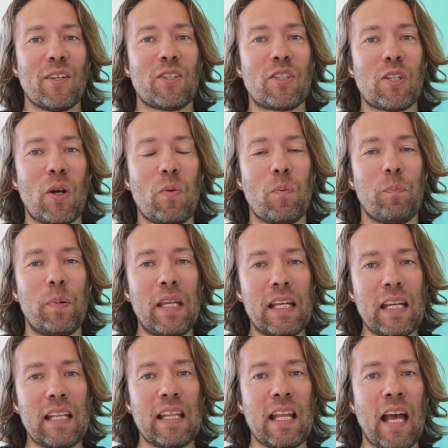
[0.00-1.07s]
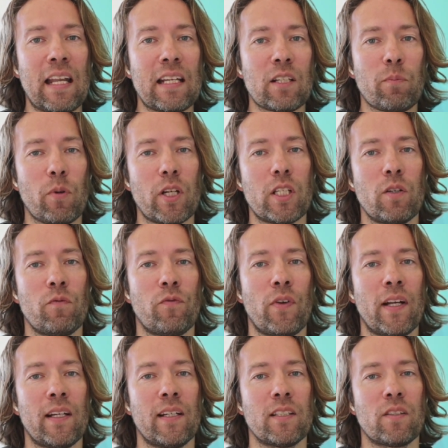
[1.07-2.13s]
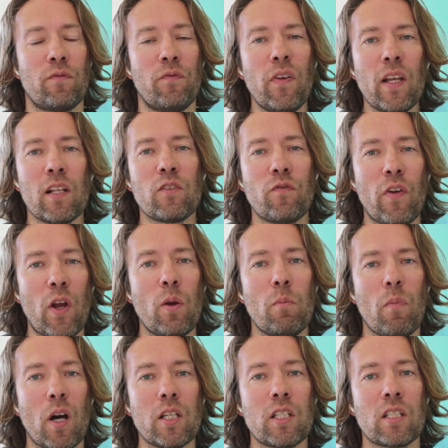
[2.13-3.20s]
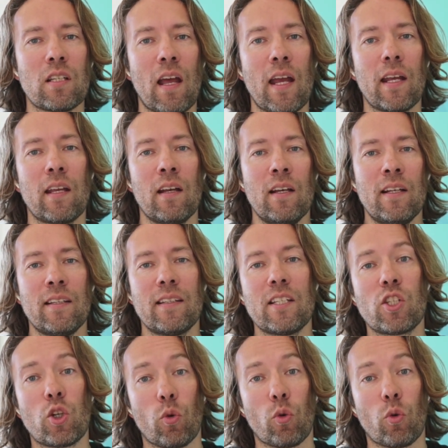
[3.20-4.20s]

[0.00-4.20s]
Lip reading: So being in that exploration phase feels very much like this